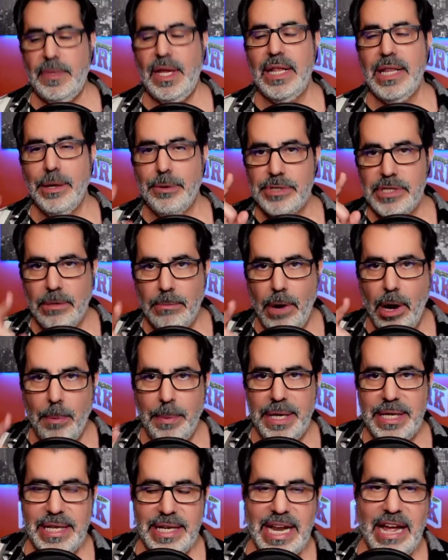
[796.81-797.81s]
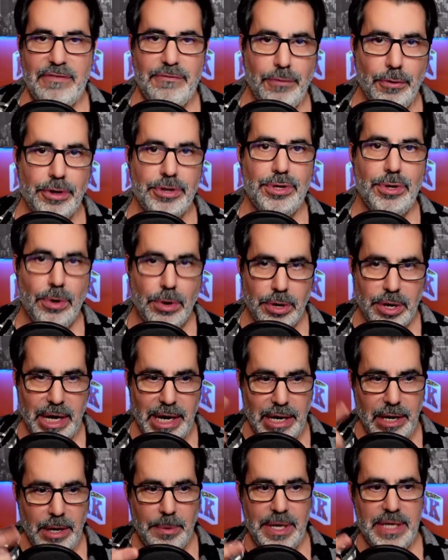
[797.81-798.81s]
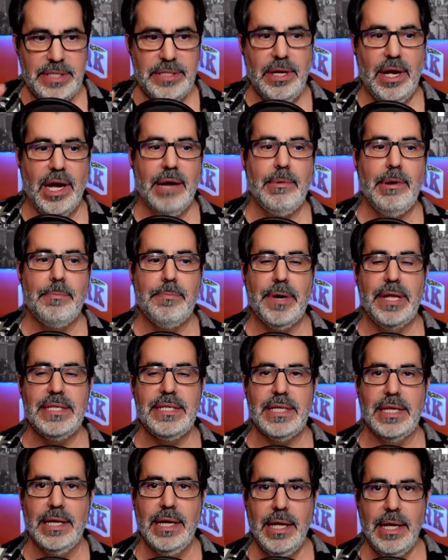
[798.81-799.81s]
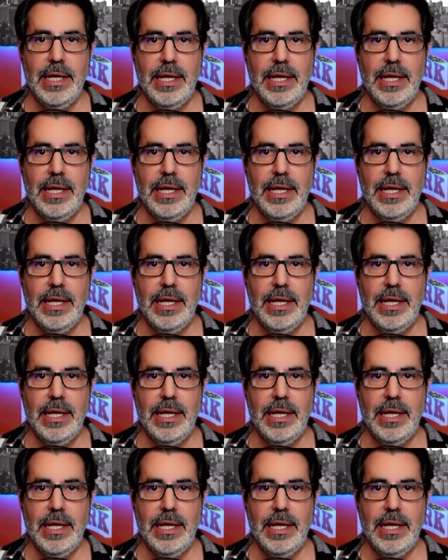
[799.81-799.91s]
There was a moment in that fourth quarter, and I know what he's talking about, Brunson.